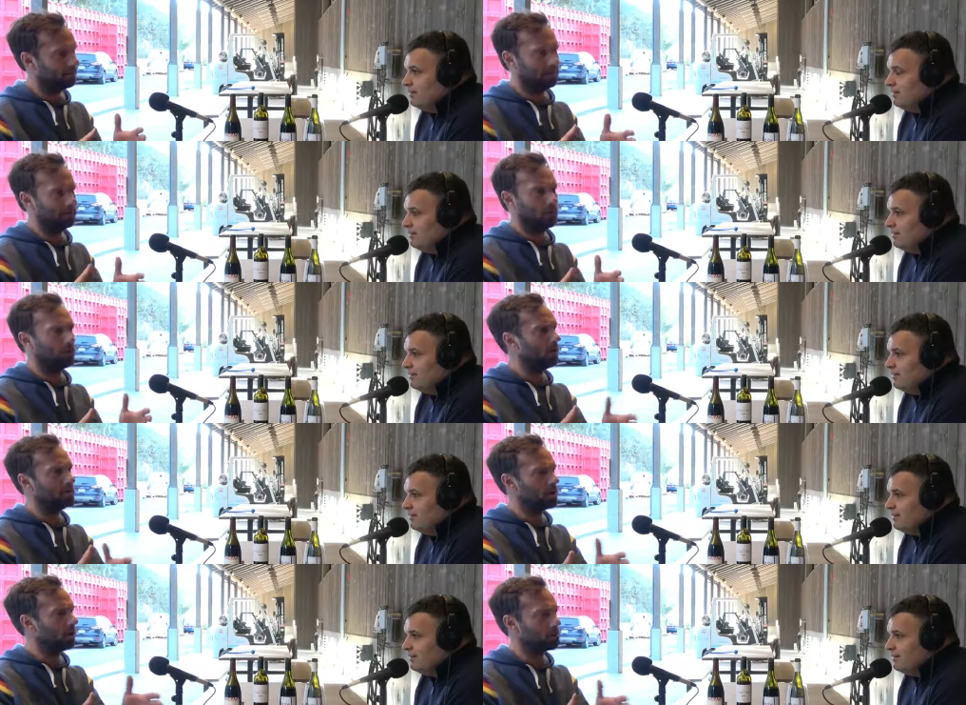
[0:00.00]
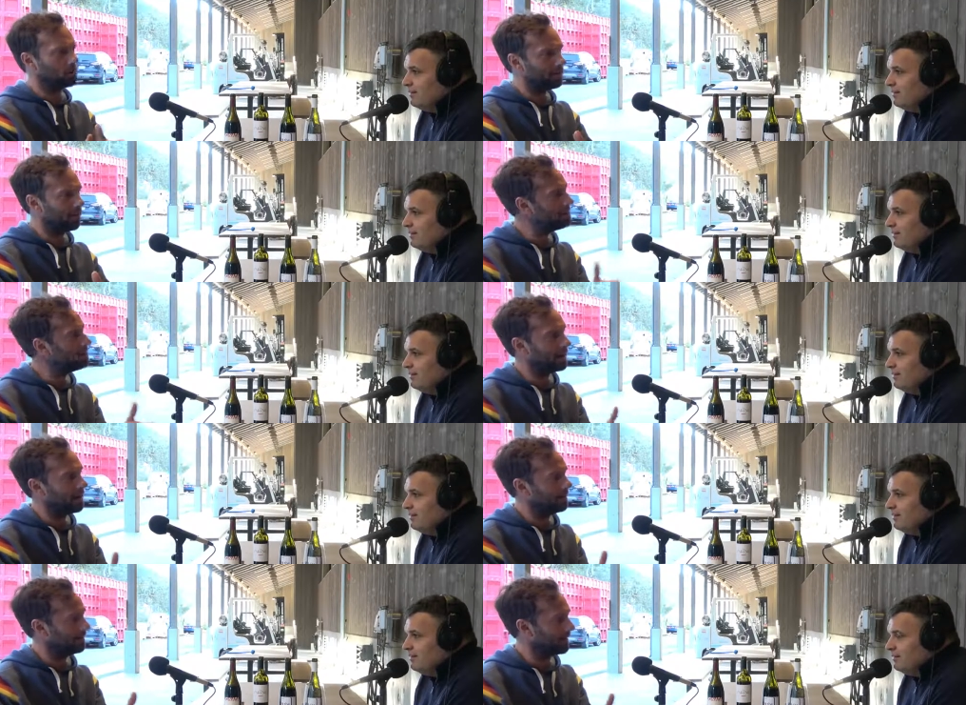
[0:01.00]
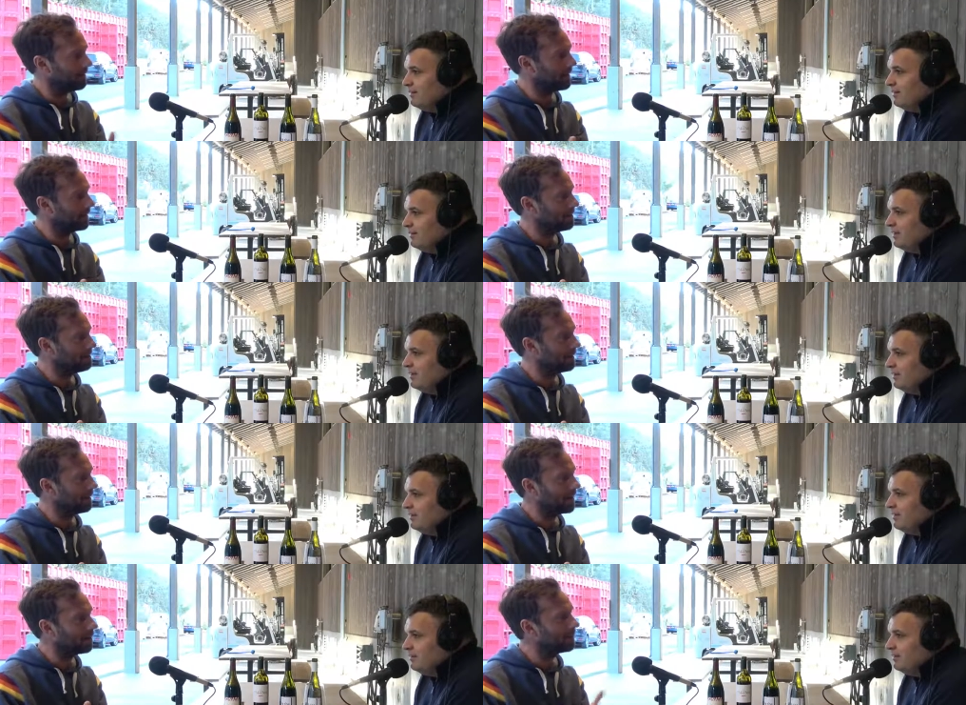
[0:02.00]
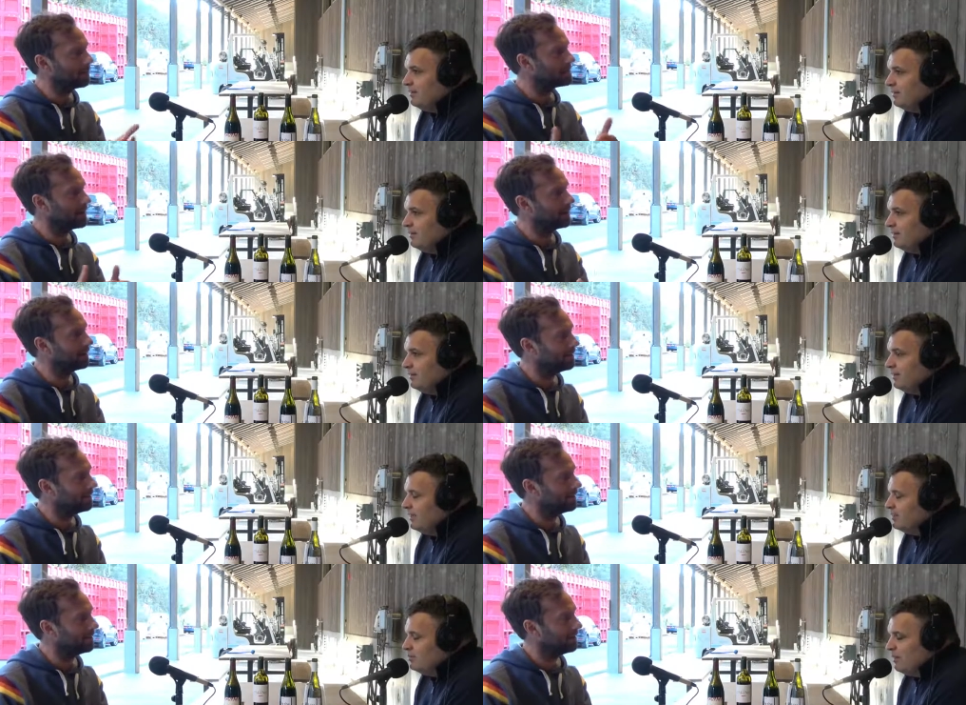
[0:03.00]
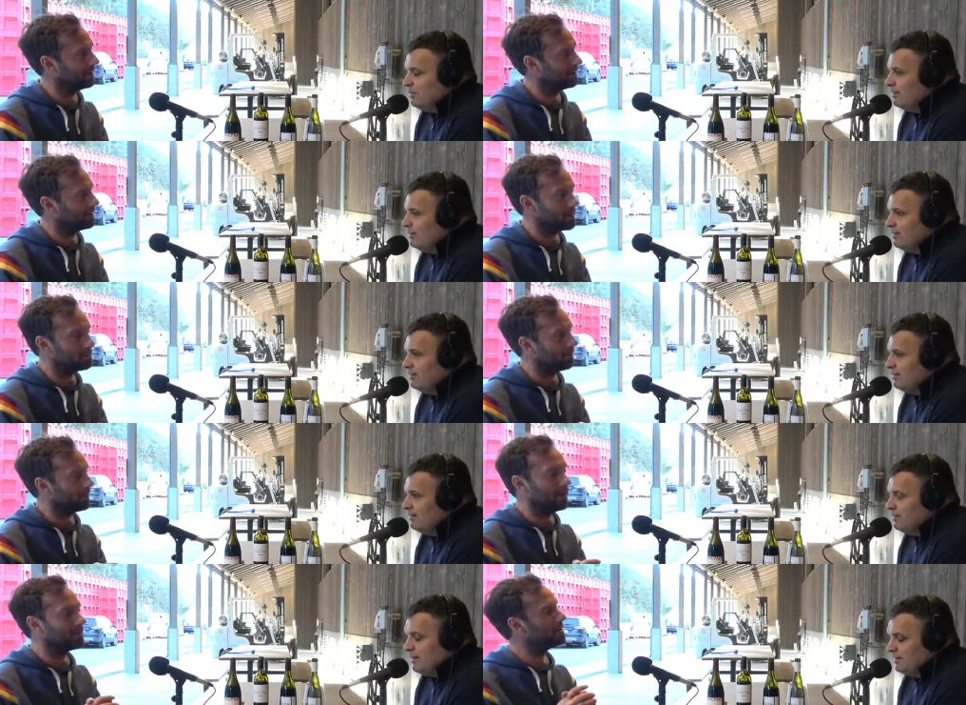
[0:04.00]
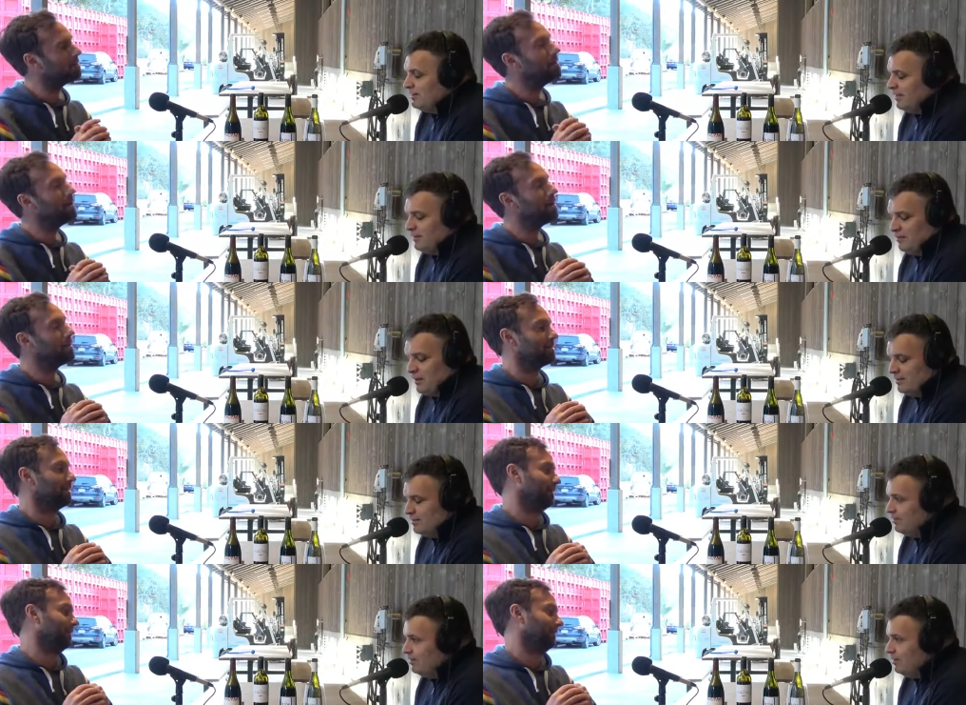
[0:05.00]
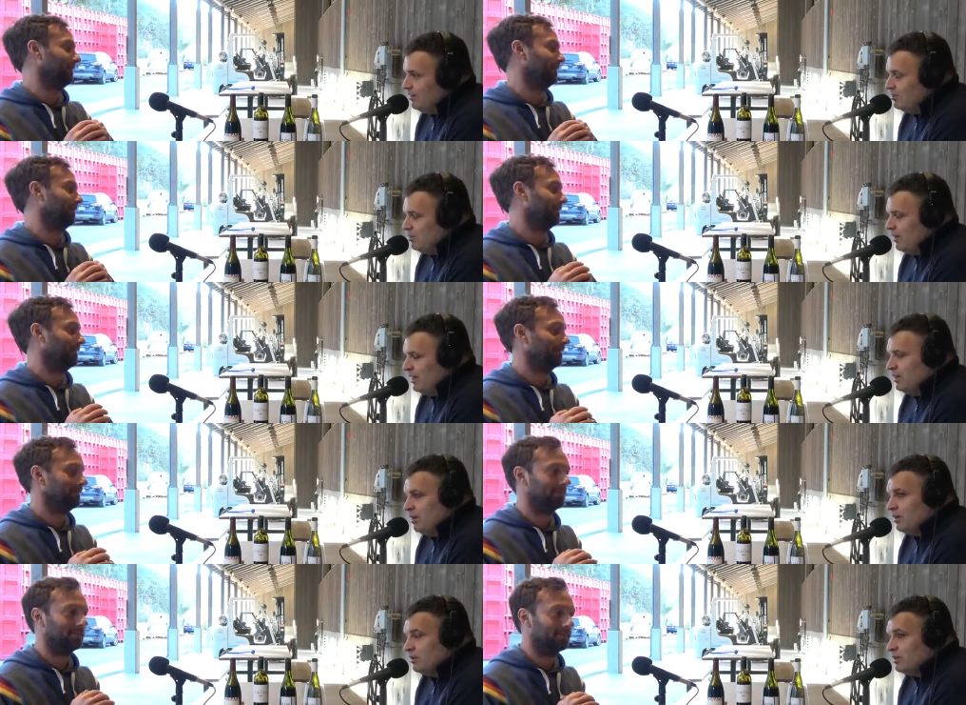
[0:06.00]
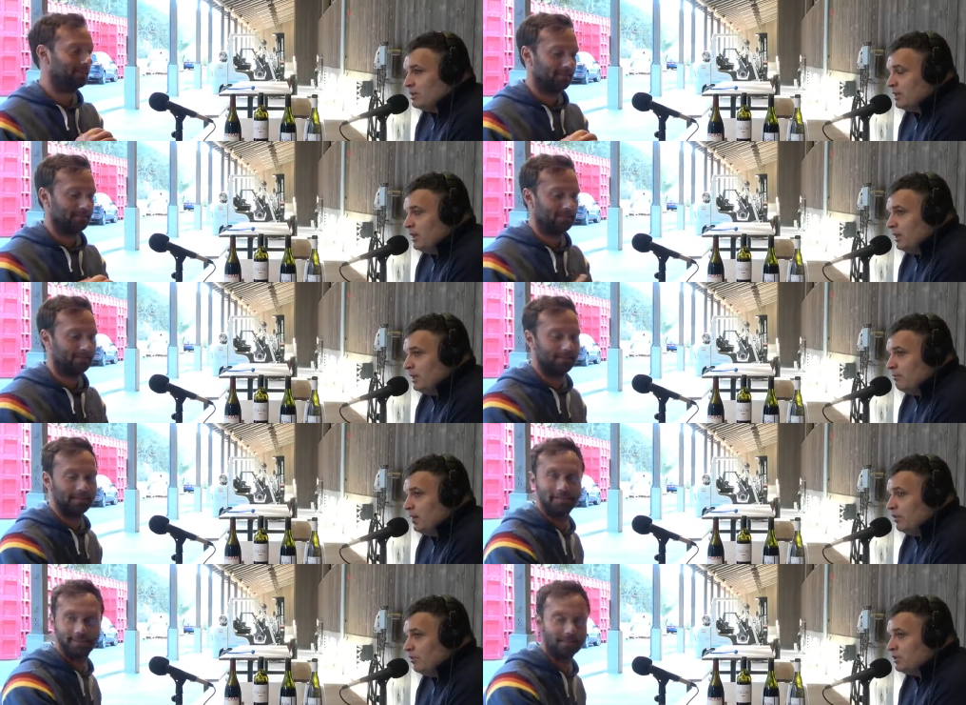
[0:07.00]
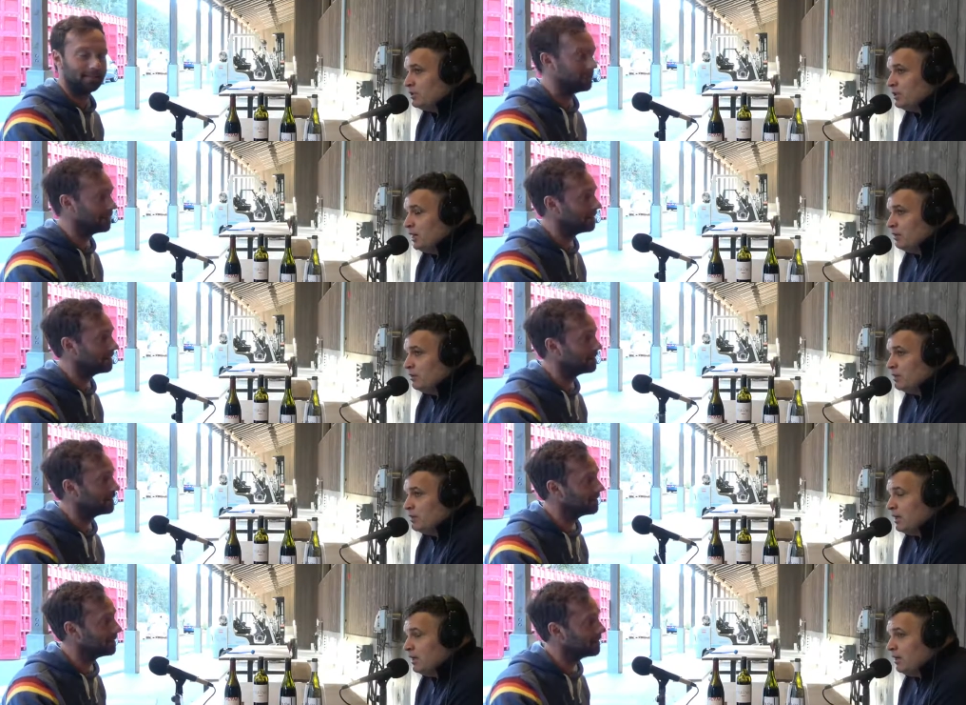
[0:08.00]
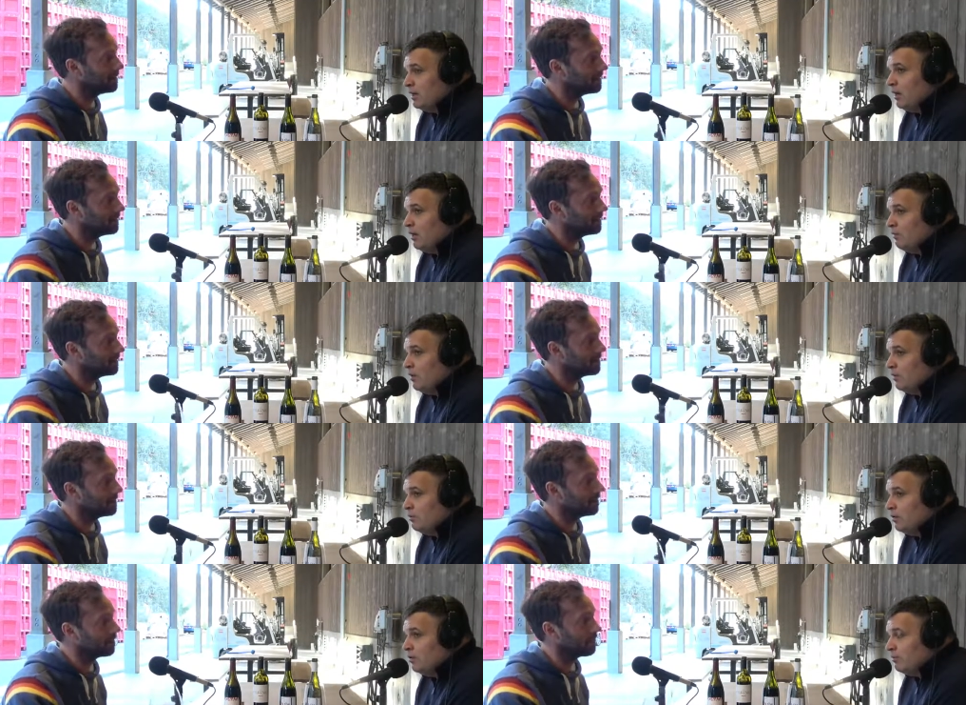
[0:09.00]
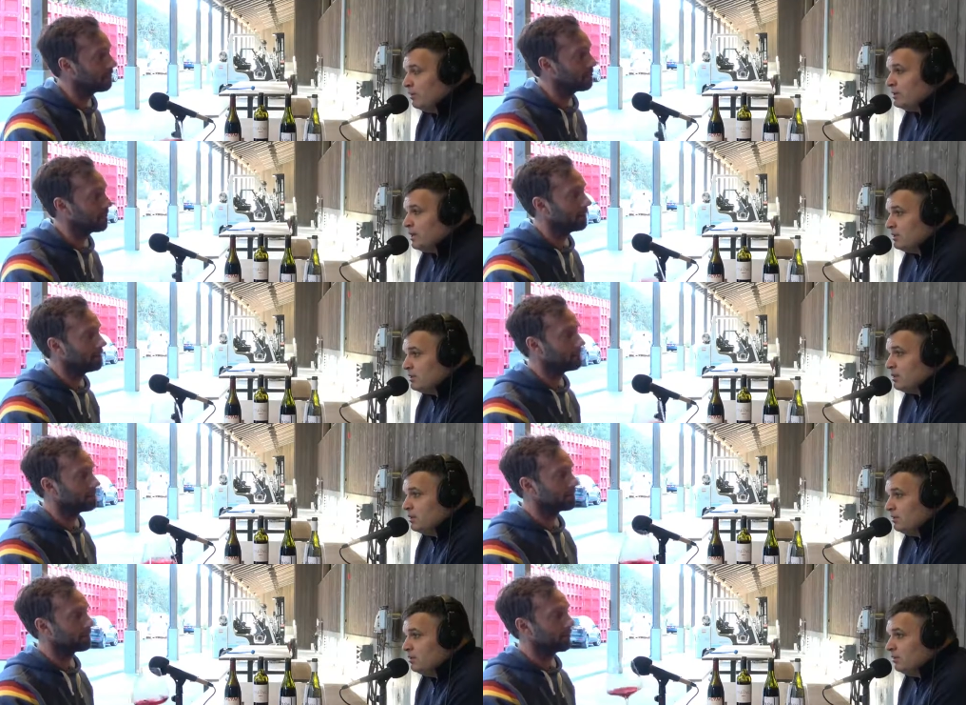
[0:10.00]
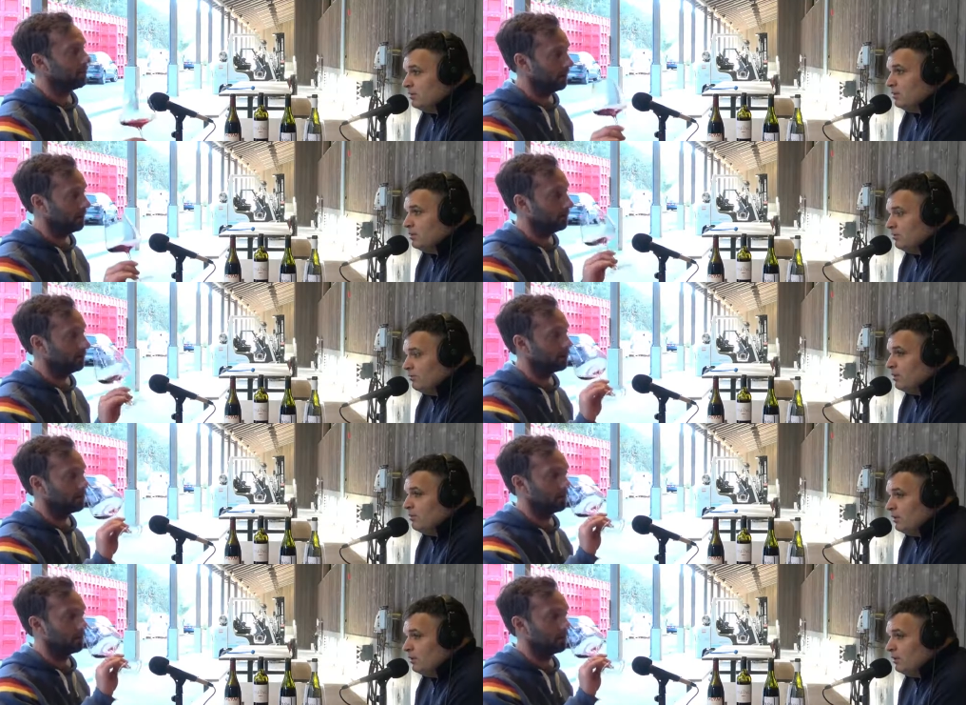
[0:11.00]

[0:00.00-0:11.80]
Speaker 1: it was Oklahoma Joe's or whatever. I moved out by the time that came yeah. in. I don't understand it. Gates, baby. Gates, baby. Gates, Gates. is amazing.
Speaker 2: Gates. So my daughter's, uh, my oldest child's uh, godfather, born and raised Kansas City. Okay, good. Good friend of